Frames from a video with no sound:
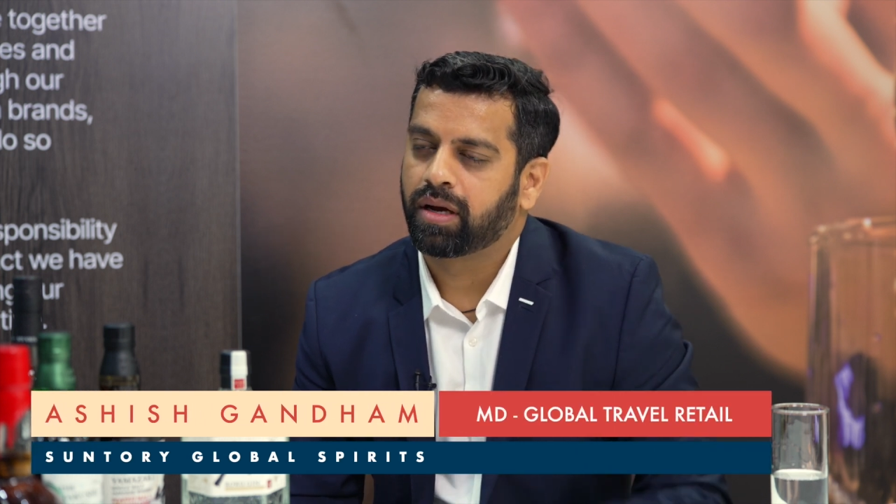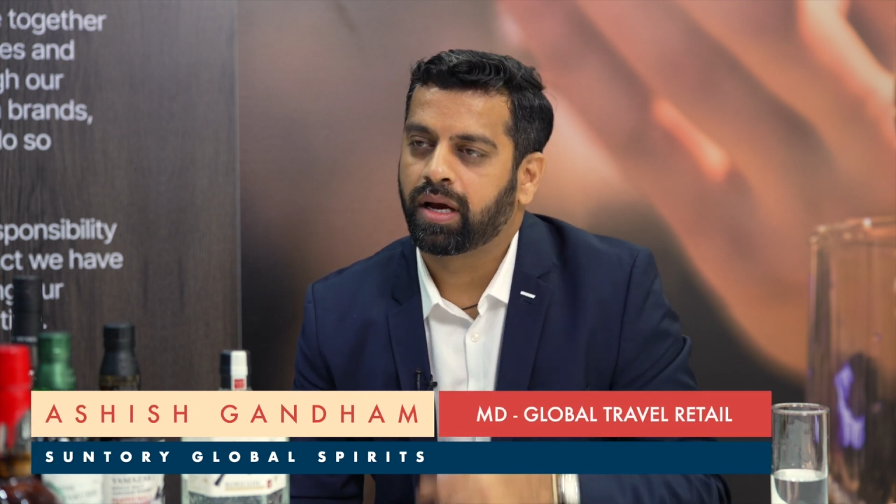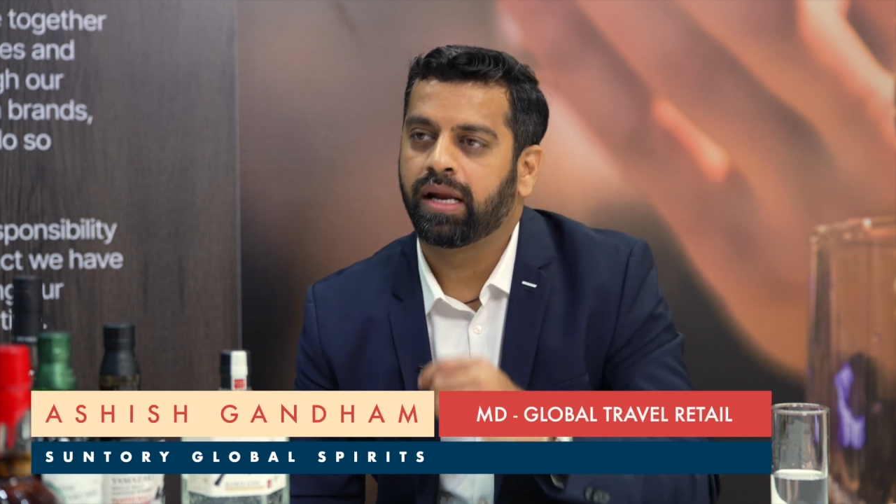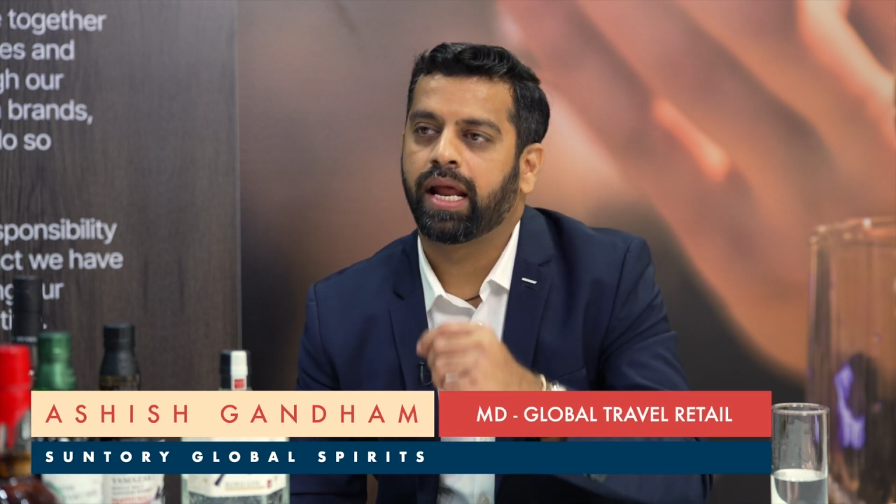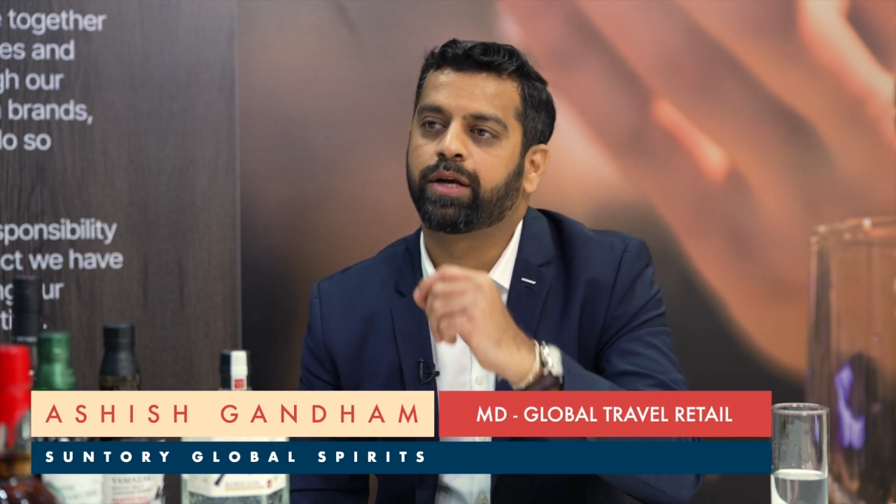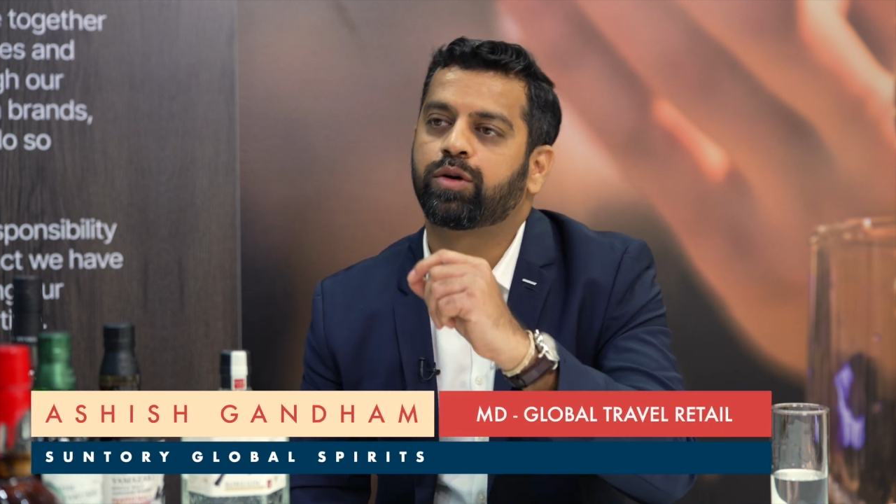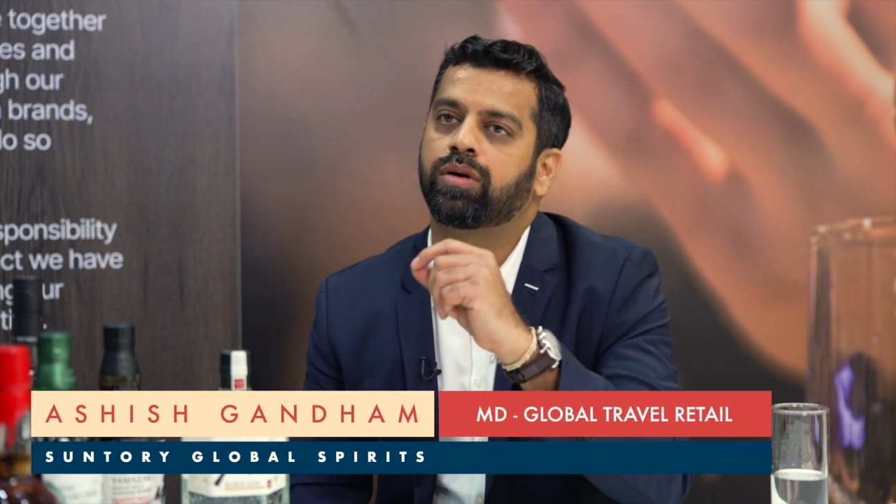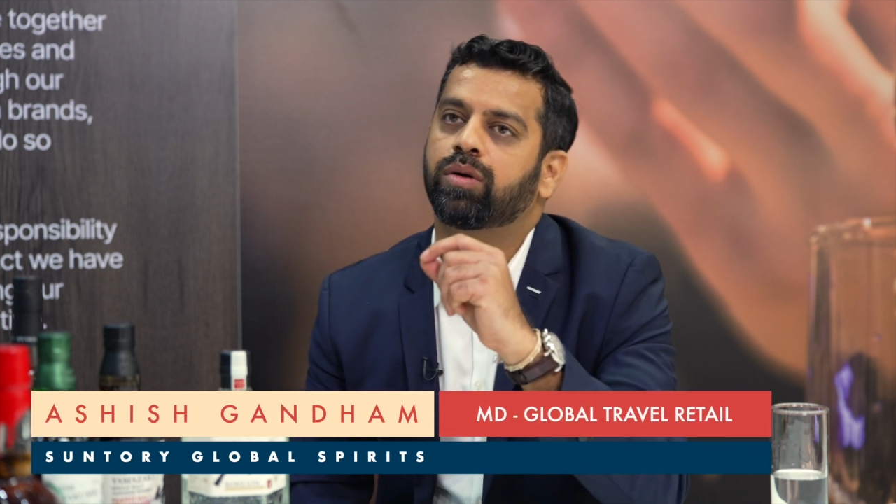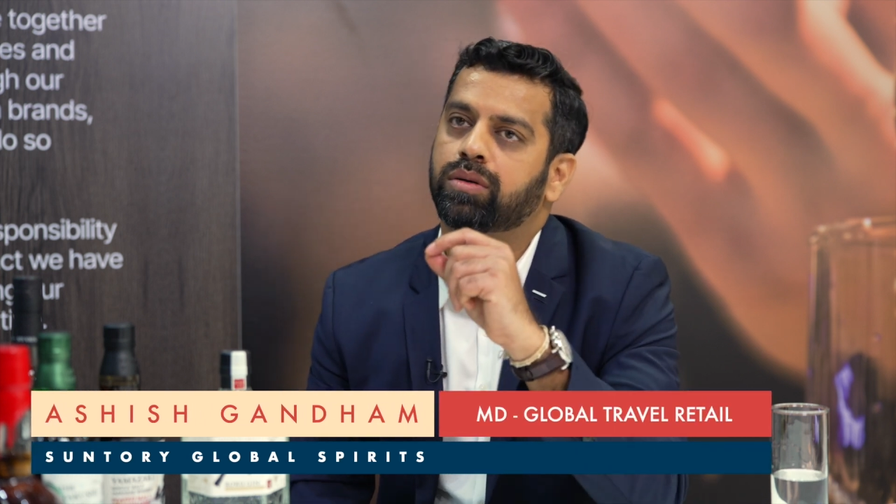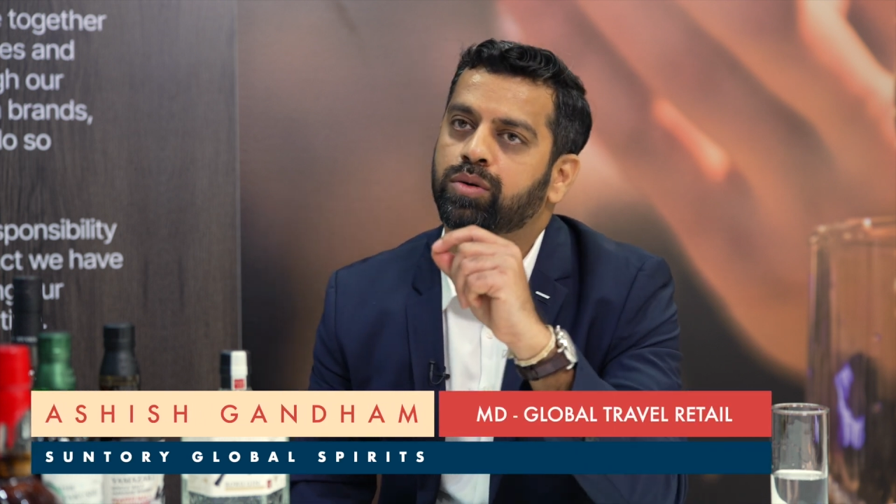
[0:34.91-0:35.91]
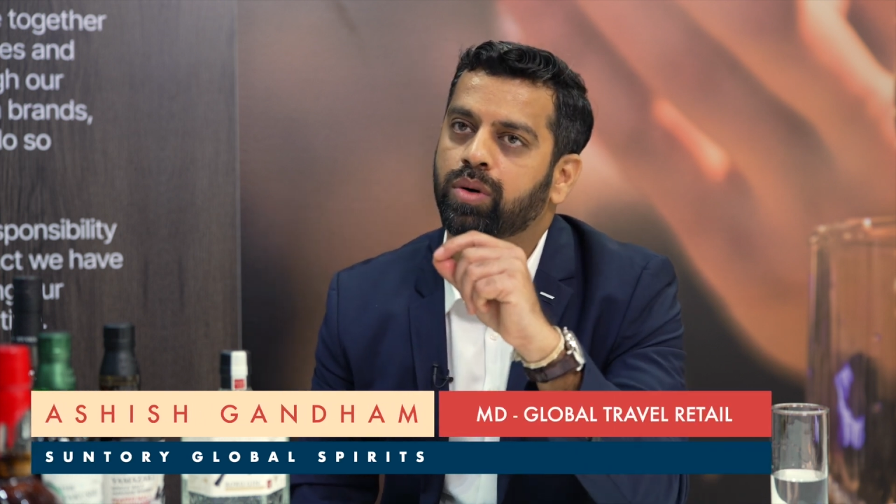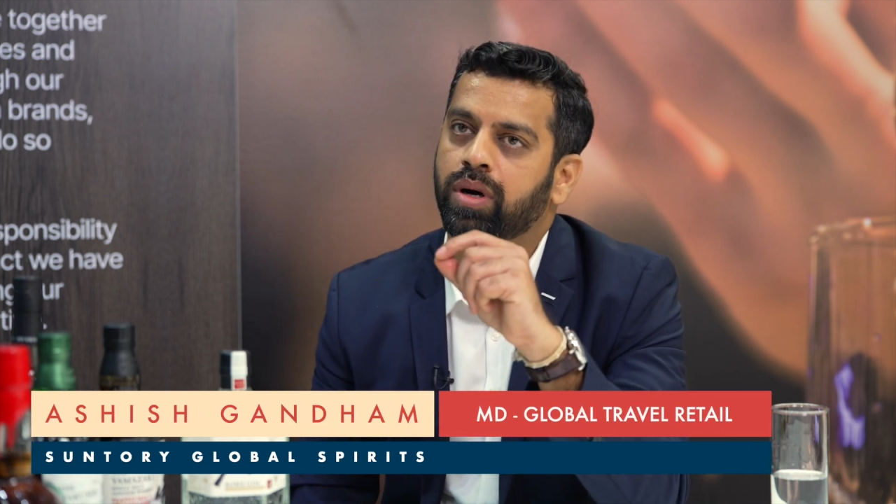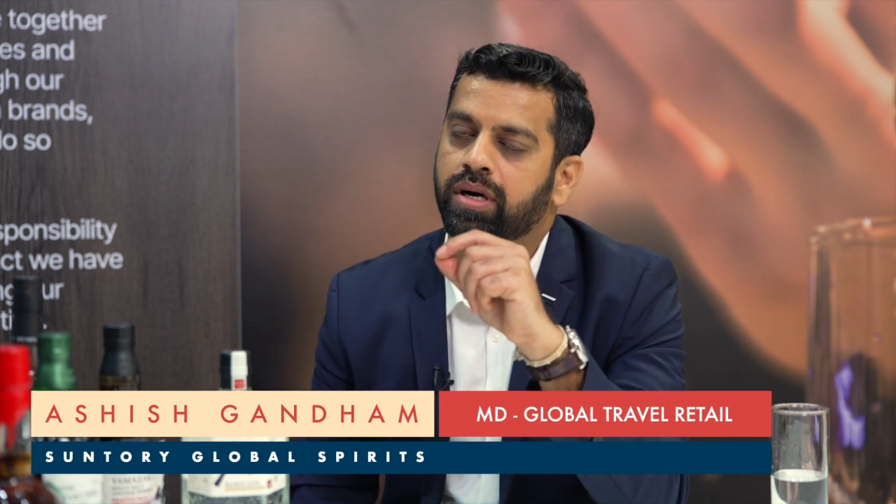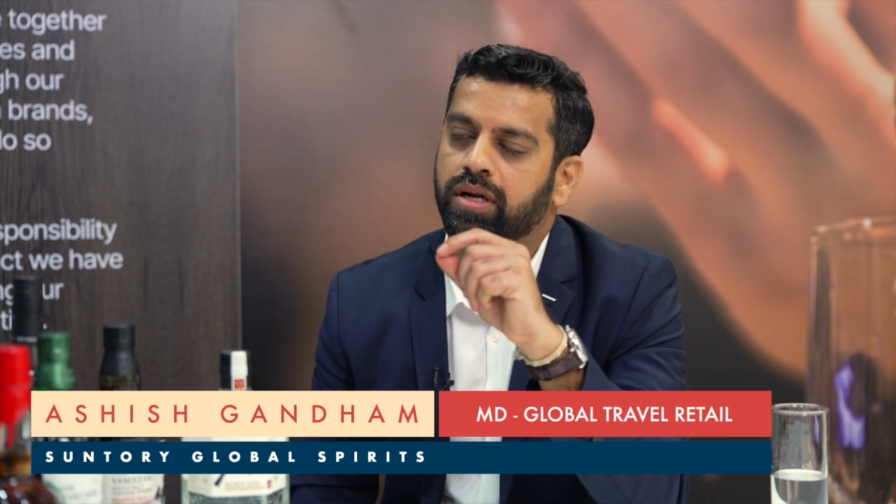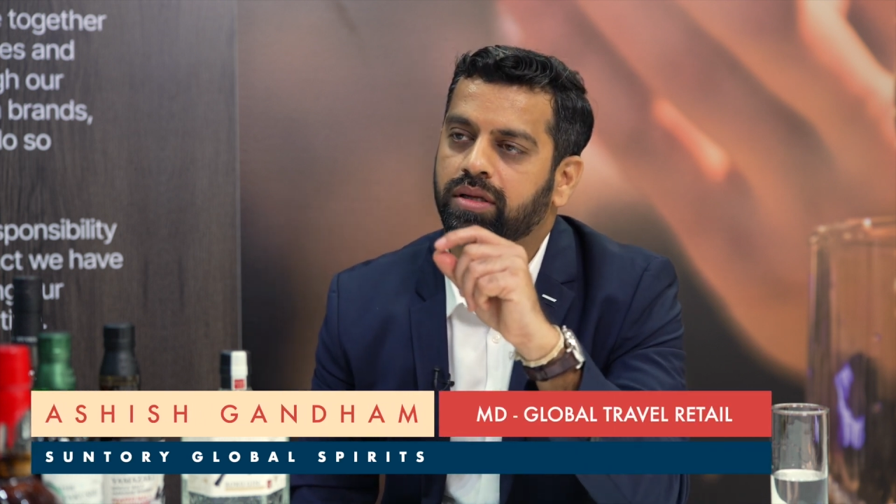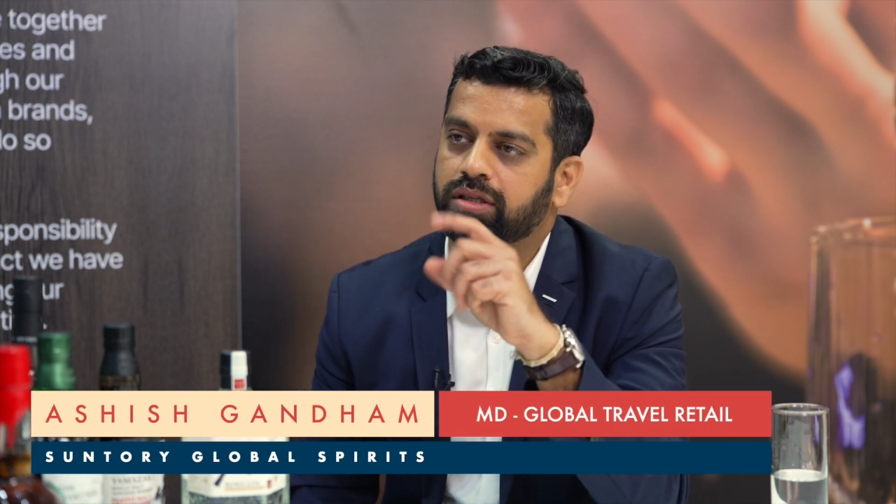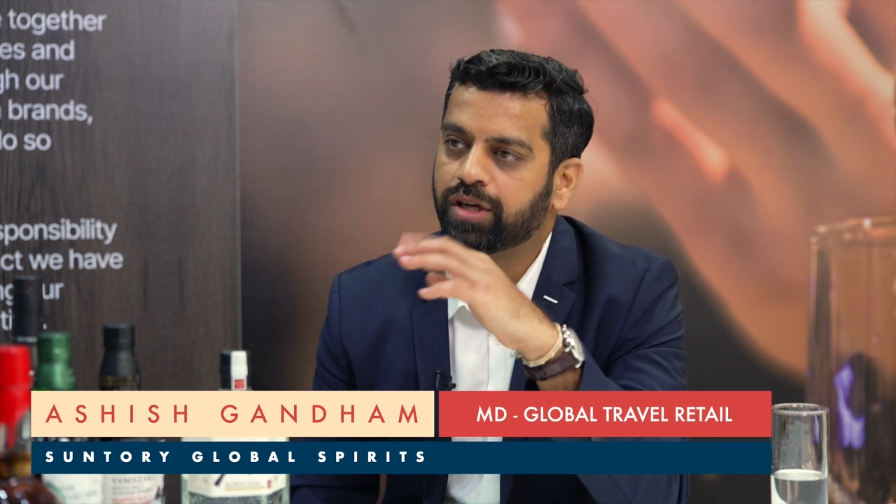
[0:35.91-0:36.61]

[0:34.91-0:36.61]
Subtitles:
I like to go under the